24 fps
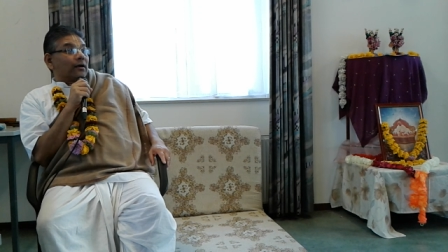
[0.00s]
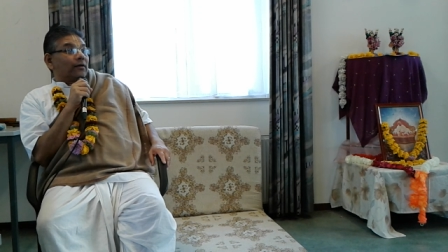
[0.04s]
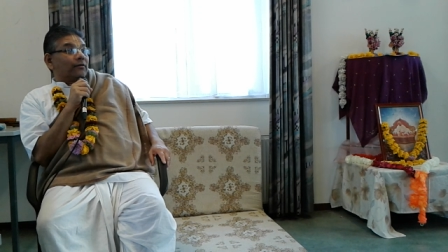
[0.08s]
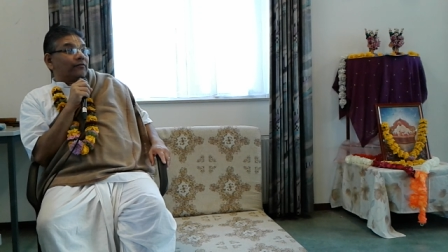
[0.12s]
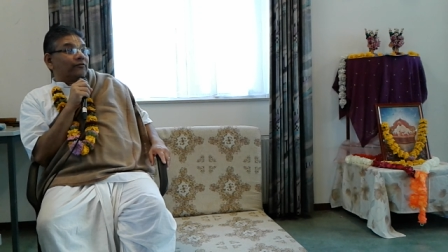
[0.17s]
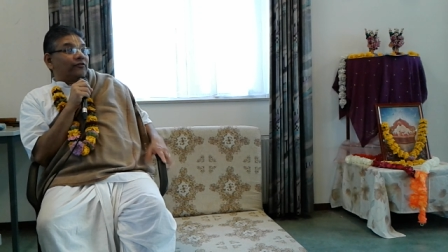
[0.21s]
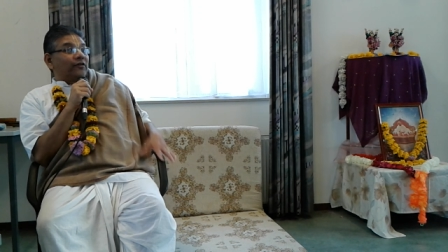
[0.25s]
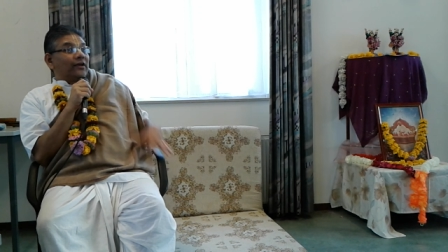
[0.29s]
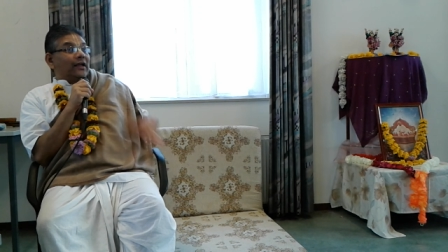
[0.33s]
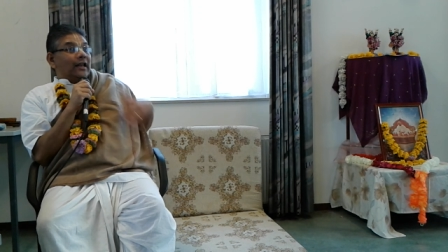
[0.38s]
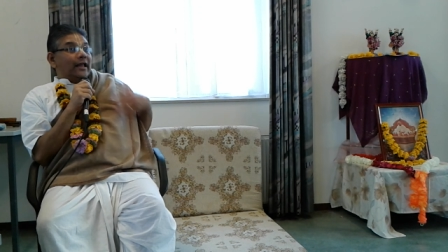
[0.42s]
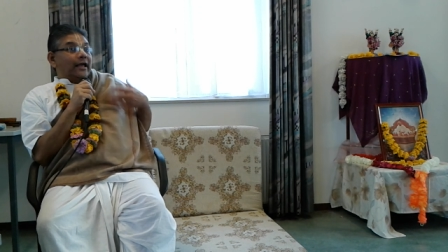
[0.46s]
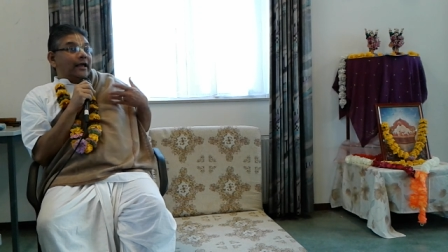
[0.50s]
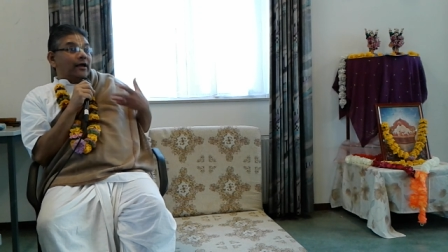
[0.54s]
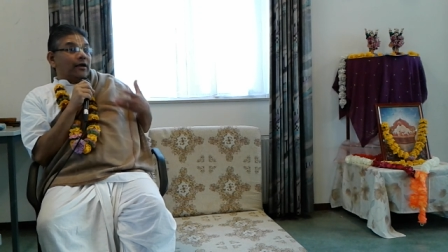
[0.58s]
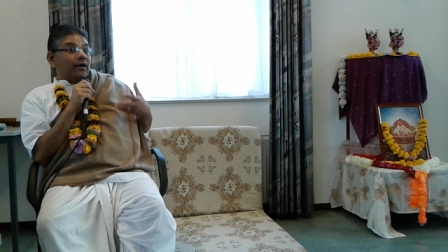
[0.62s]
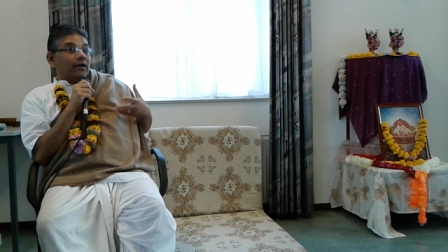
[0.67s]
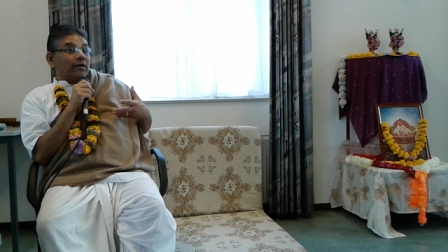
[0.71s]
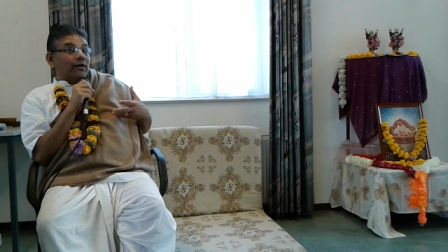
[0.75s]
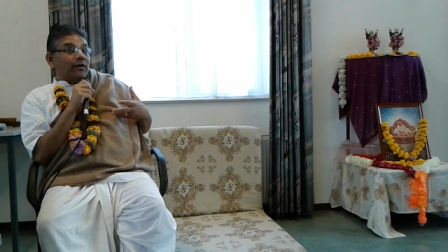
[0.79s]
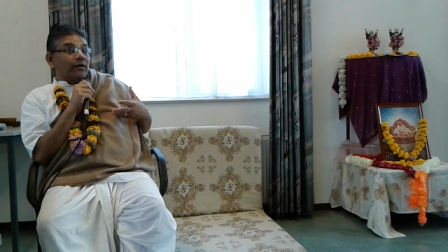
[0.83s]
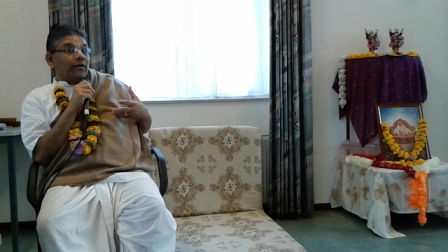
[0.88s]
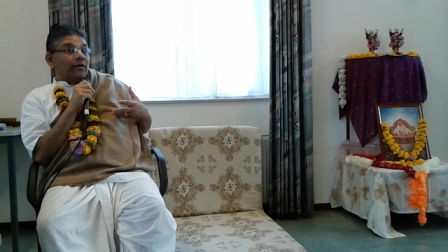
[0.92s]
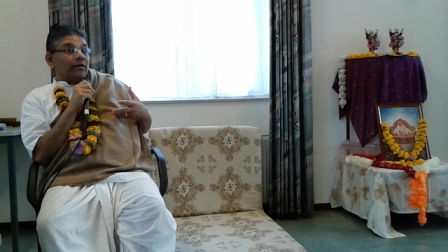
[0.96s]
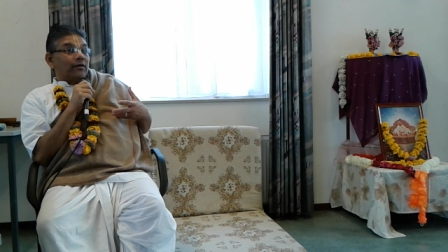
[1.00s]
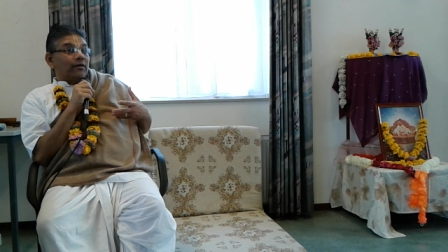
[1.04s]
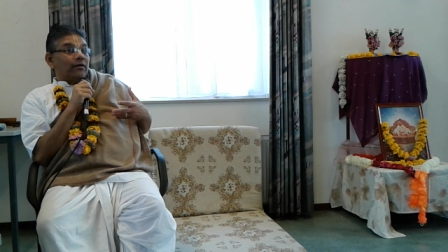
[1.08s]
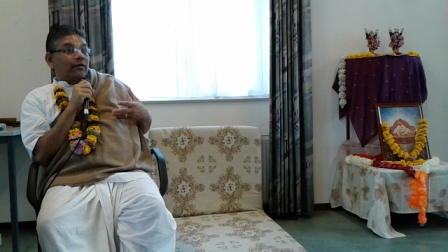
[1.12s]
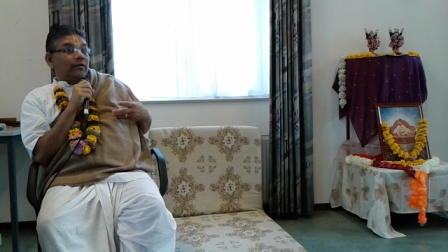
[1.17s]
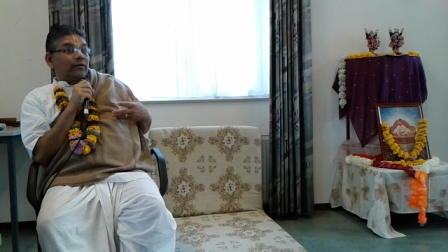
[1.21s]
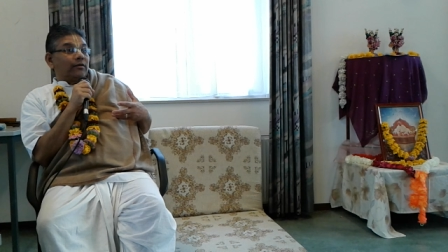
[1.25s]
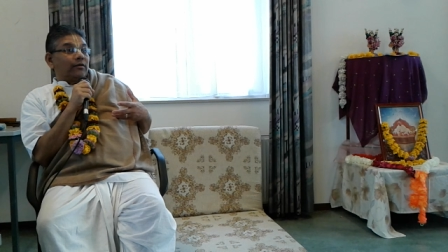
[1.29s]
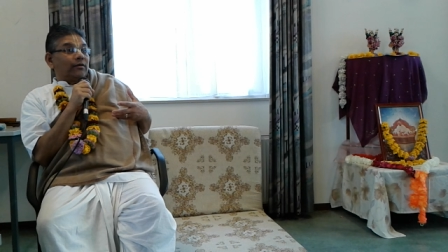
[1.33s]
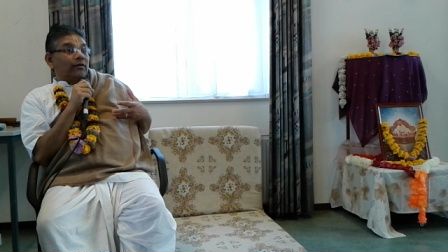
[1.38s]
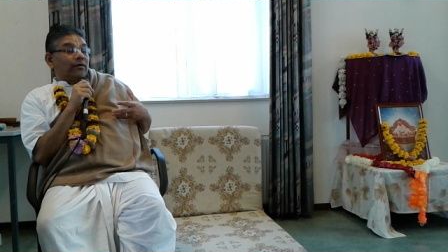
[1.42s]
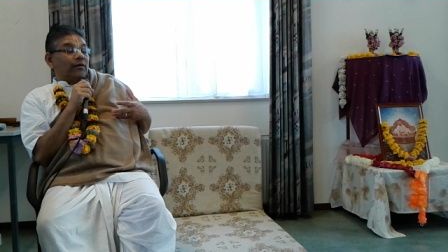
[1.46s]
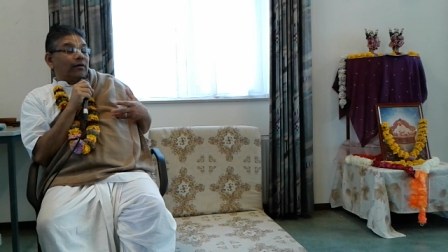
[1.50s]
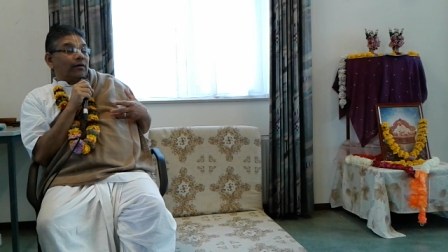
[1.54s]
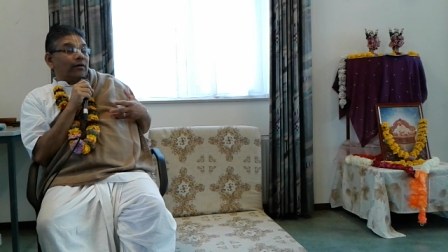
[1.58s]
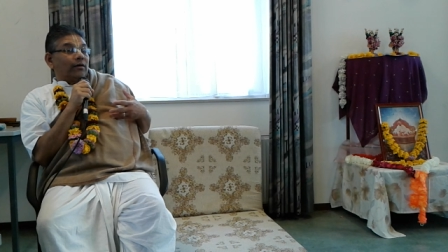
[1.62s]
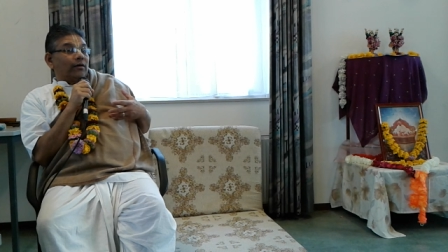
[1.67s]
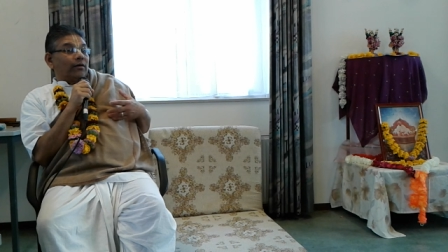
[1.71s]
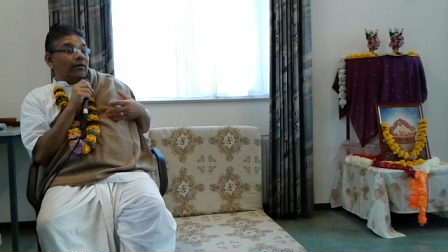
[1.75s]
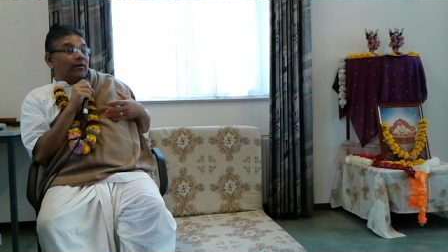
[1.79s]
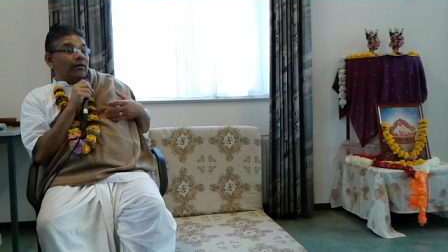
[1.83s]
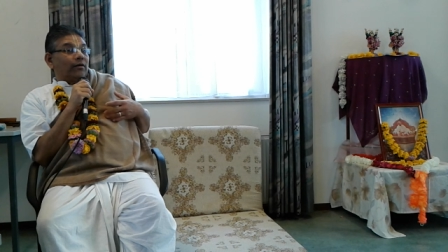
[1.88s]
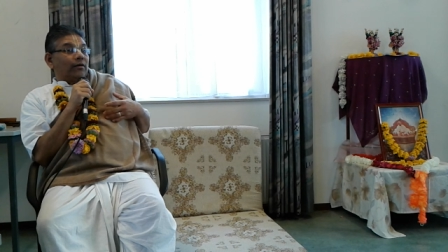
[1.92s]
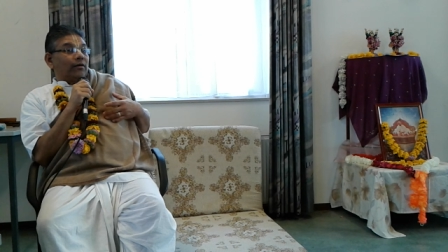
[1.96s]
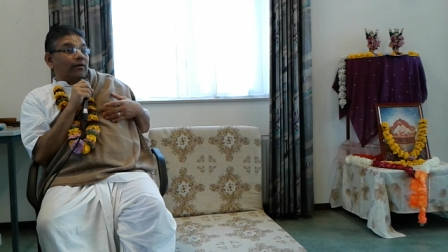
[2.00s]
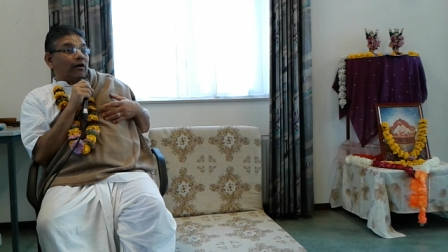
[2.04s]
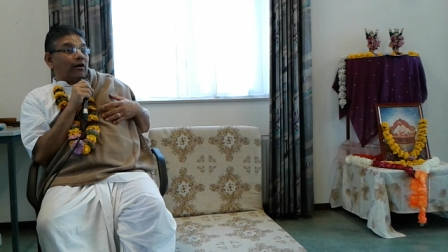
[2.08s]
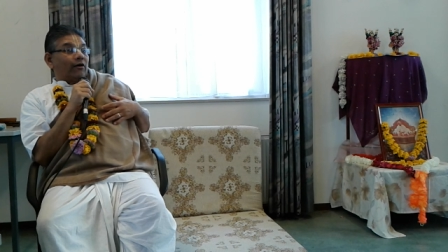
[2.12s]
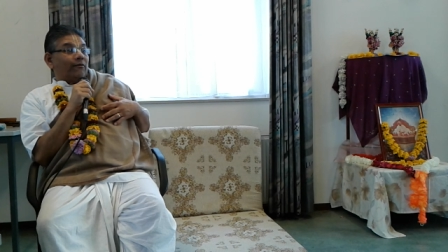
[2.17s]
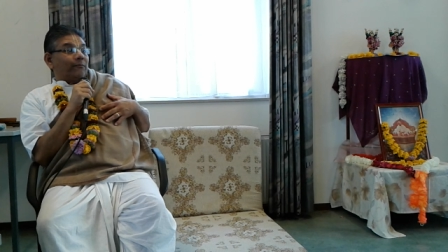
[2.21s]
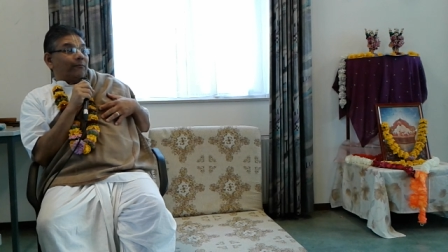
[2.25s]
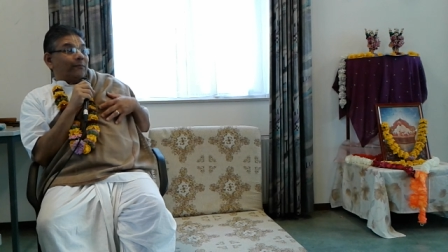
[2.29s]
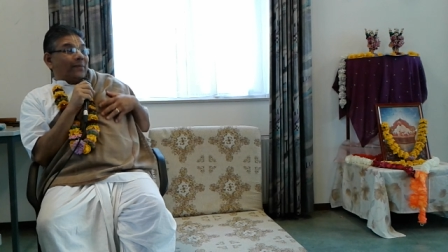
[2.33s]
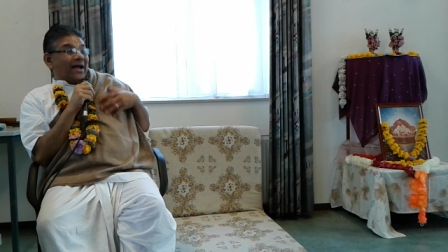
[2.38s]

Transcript: feeling of